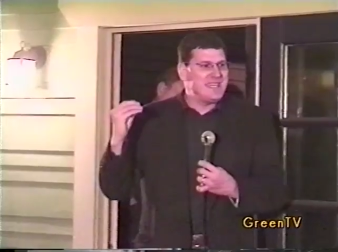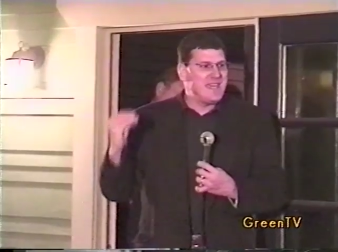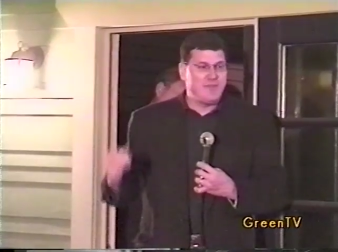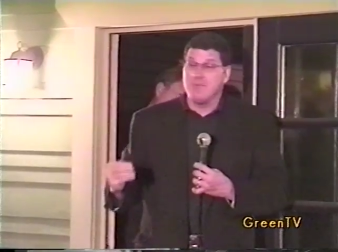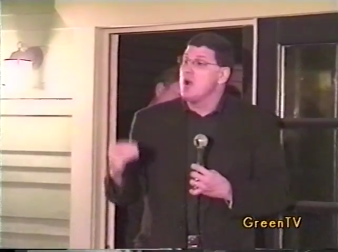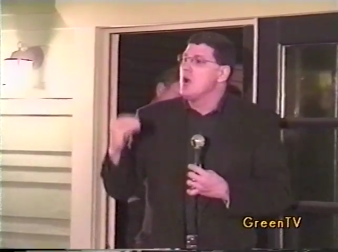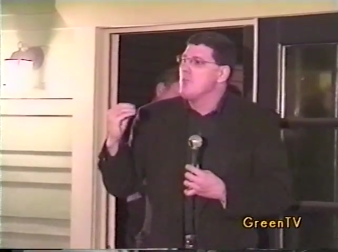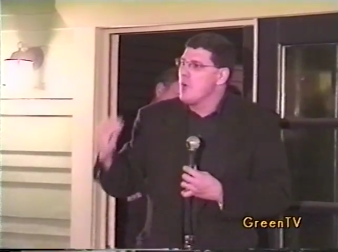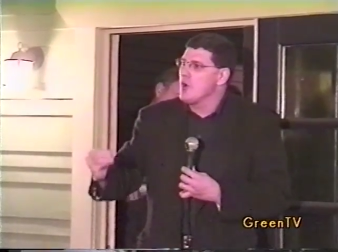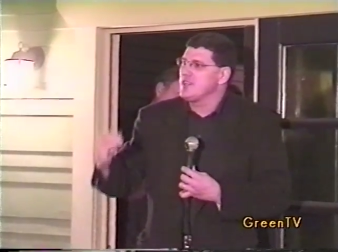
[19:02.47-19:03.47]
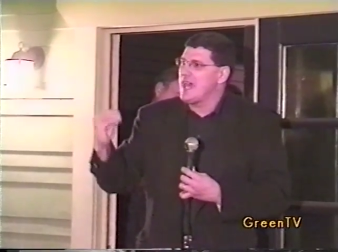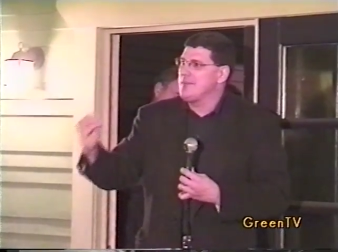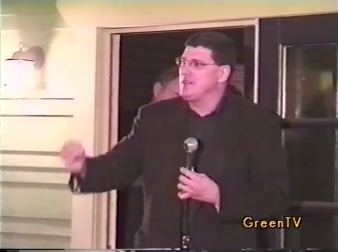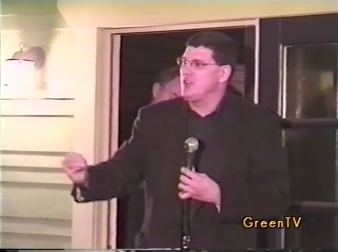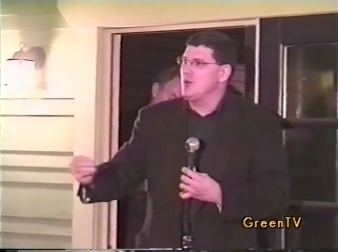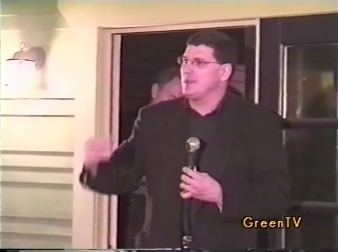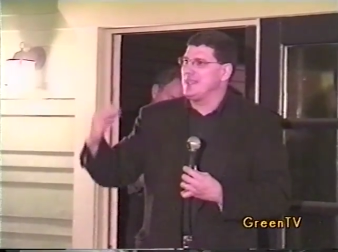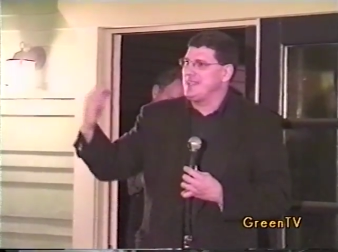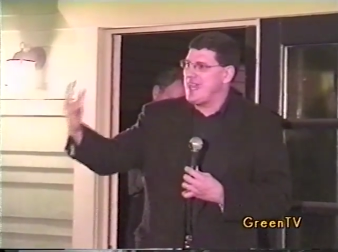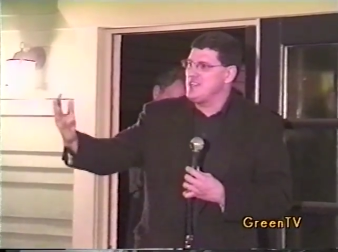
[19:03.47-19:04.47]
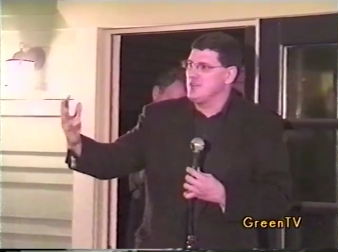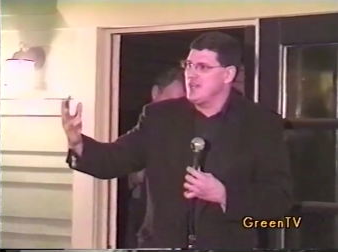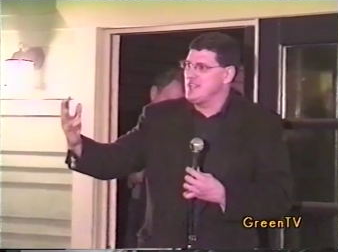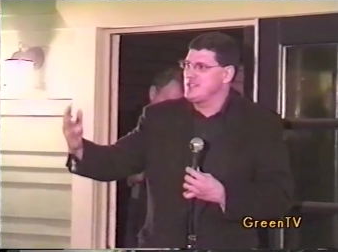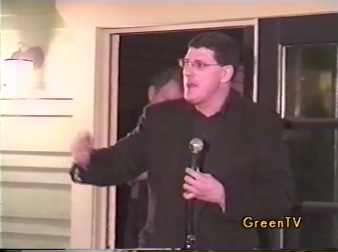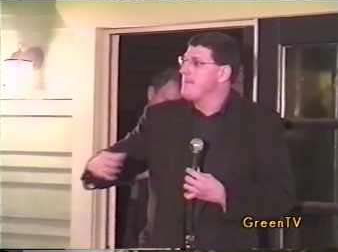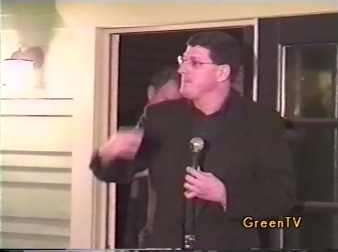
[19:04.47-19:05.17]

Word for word: to give them more time to do. But the danger is